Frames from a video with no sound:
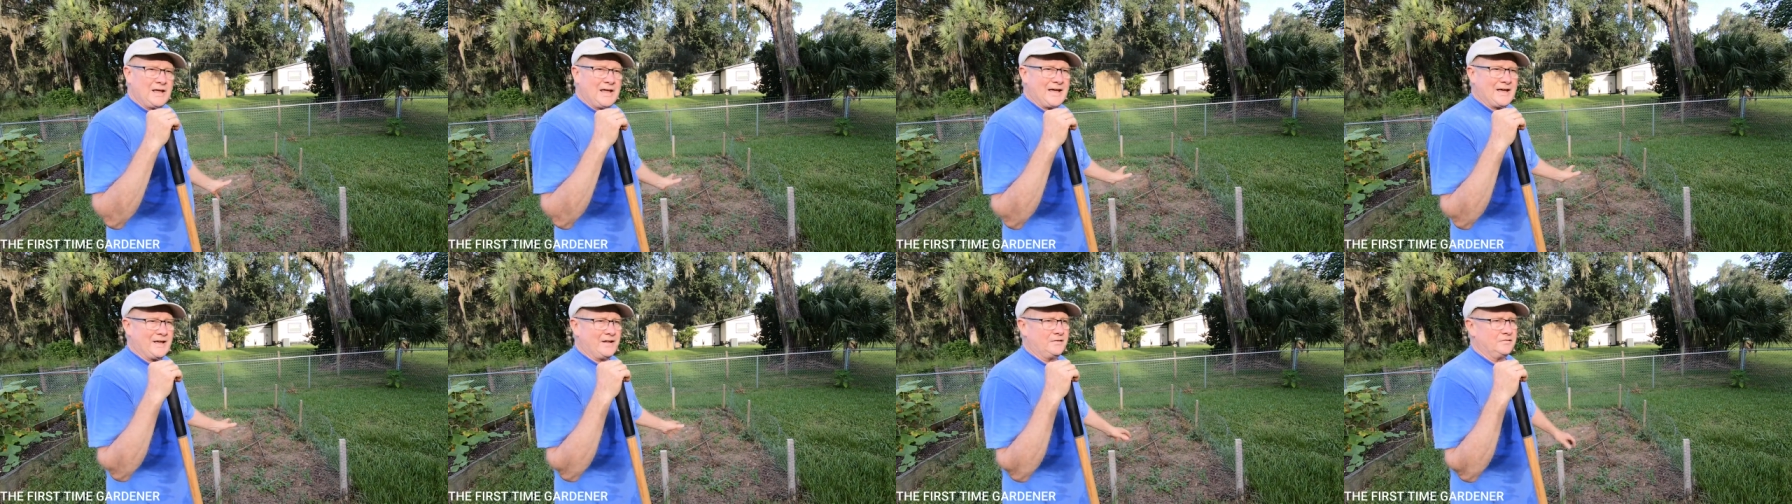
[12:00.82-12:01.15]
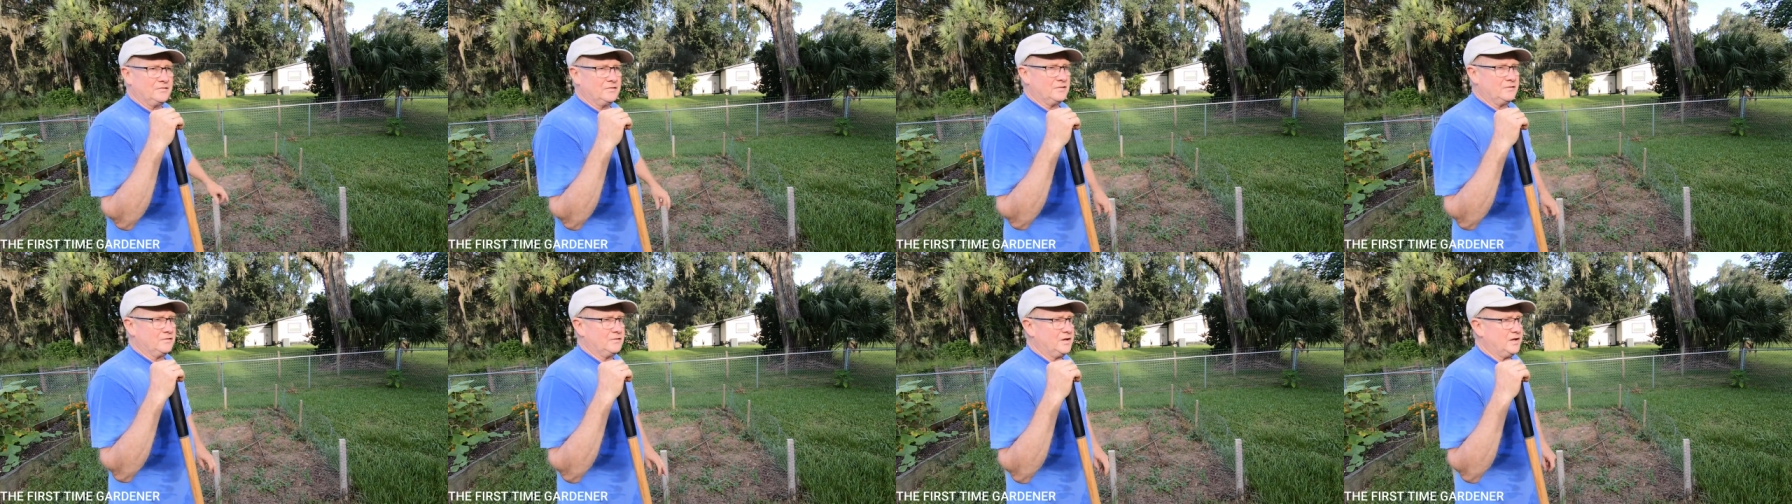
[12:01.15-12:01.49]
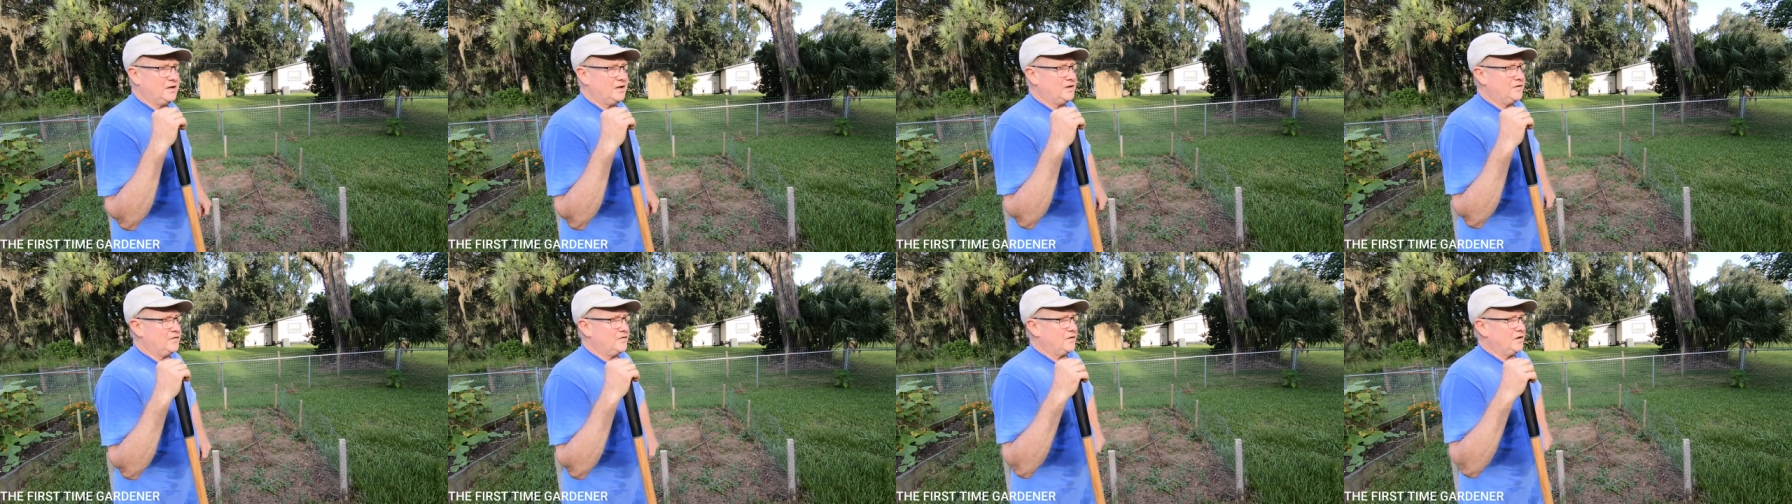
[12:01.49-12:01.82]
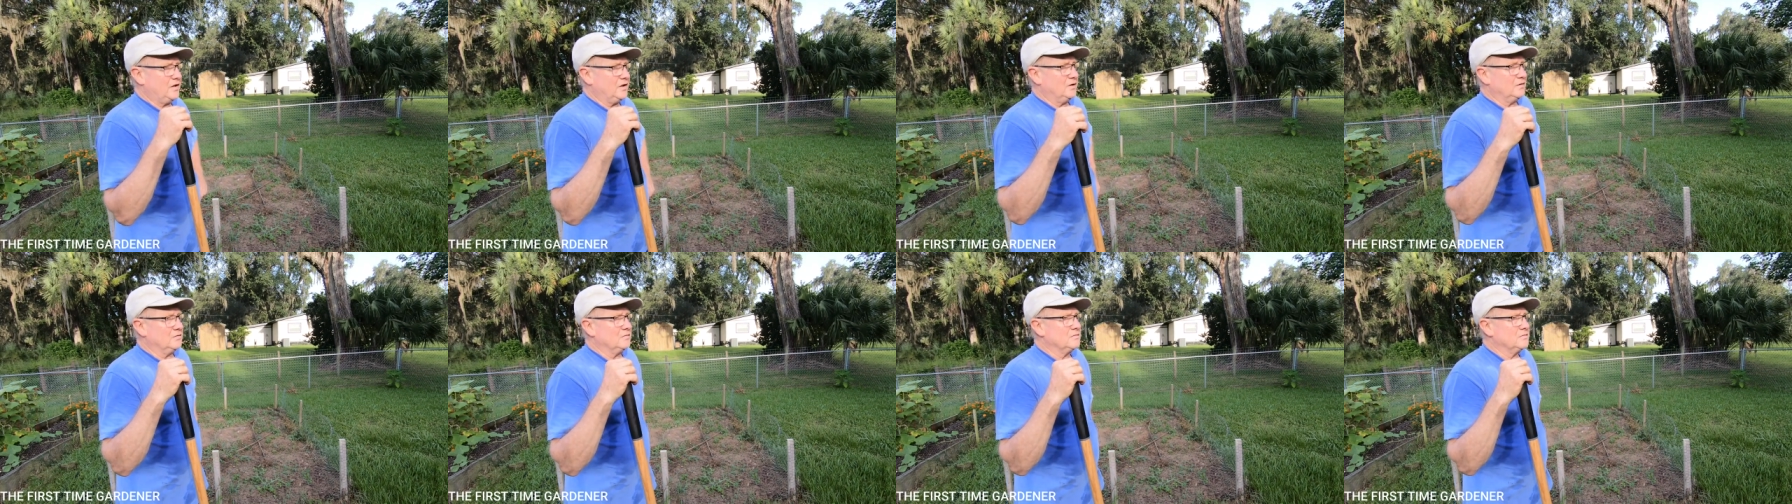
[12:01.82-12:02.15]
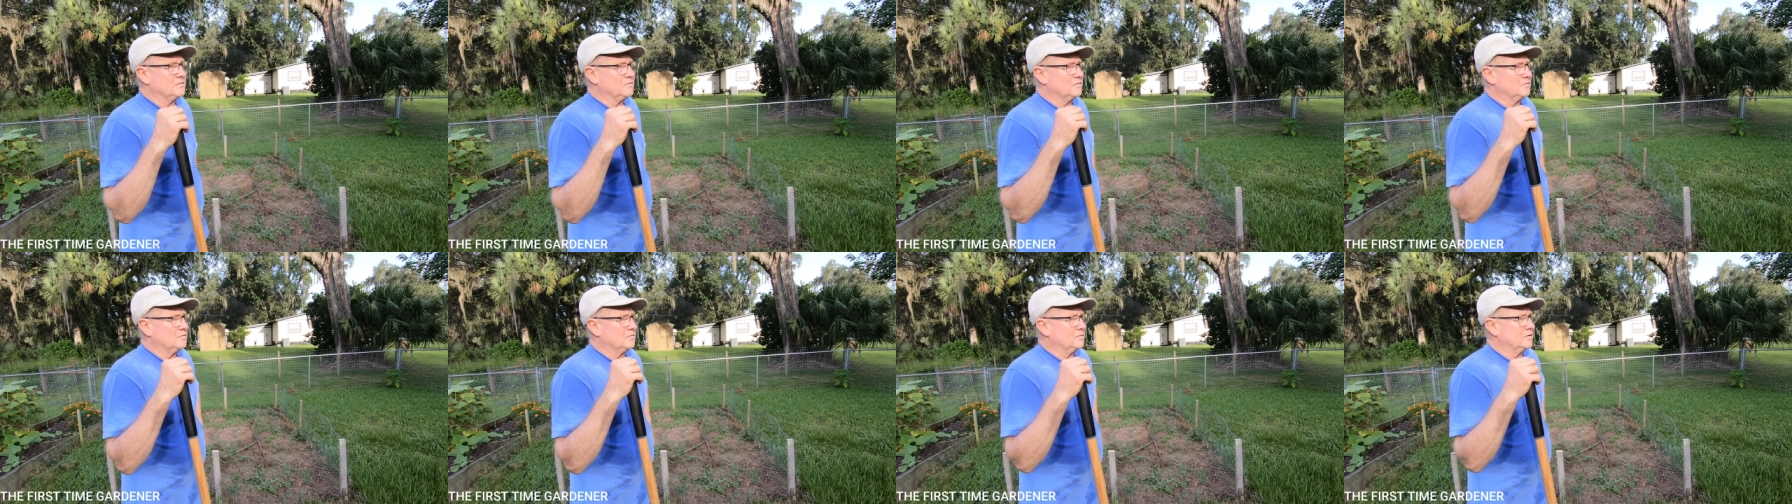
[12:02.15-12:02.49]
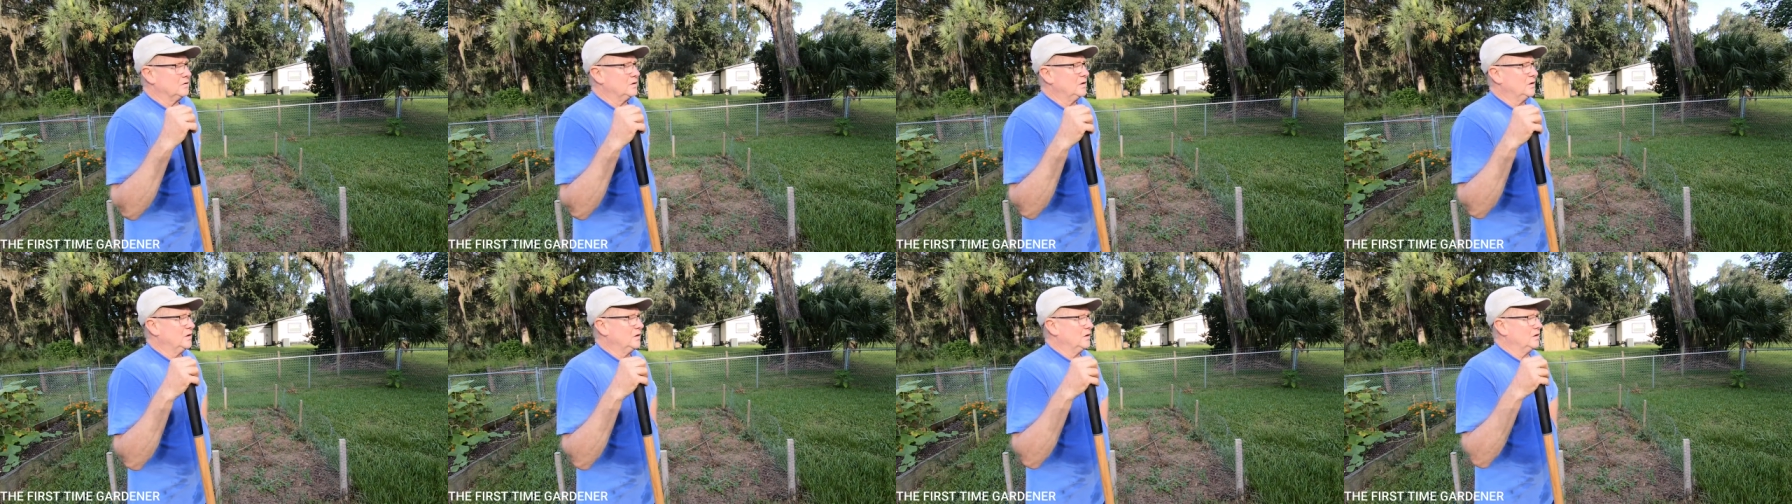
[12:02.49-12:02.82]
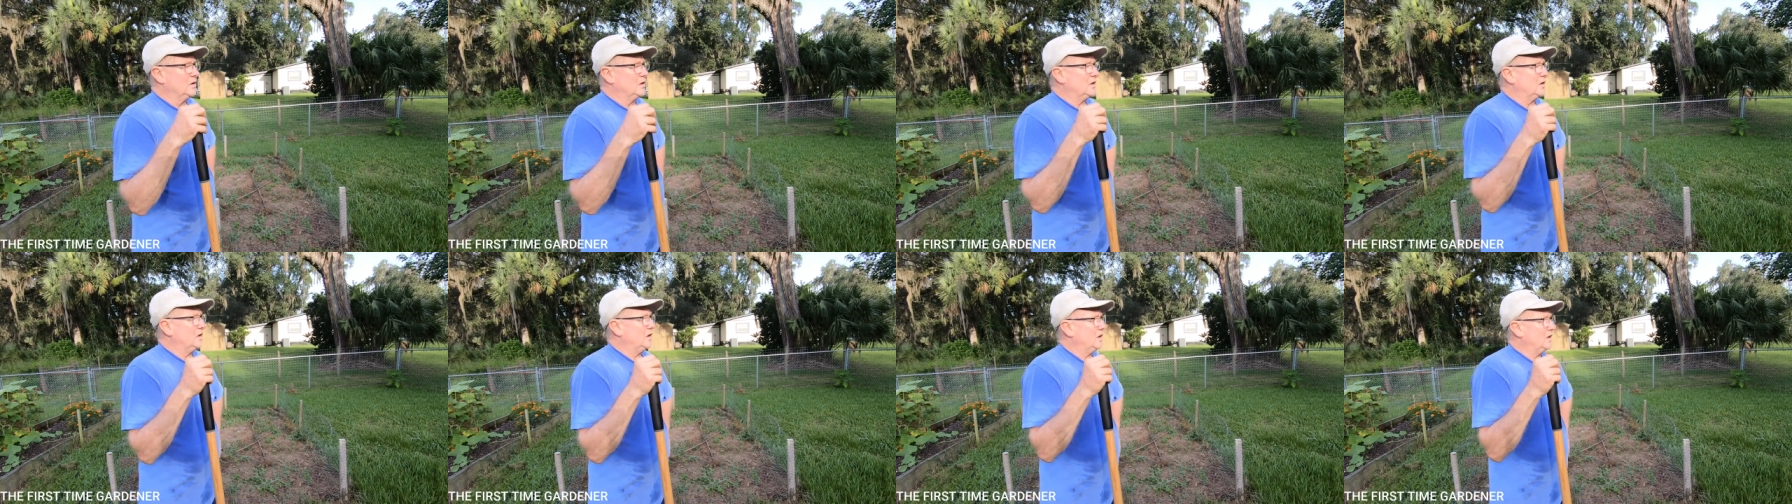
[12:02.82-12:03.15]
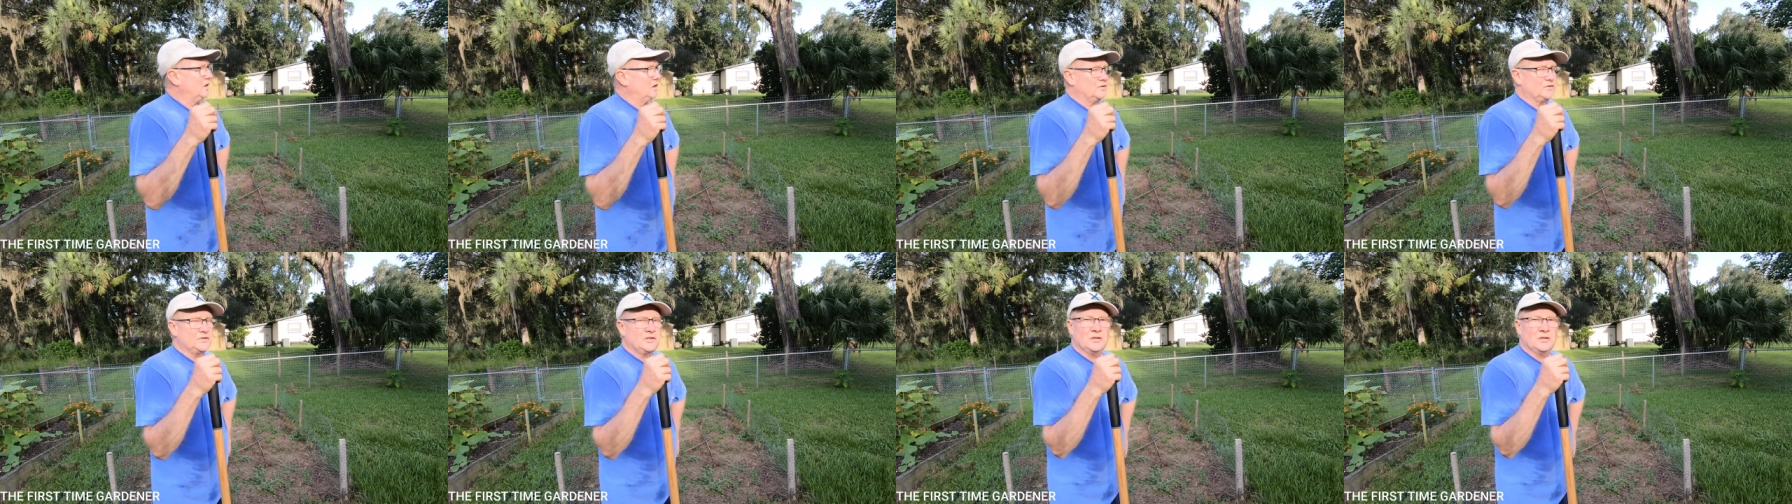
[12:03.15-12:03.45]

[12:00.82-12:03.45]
had anything uh,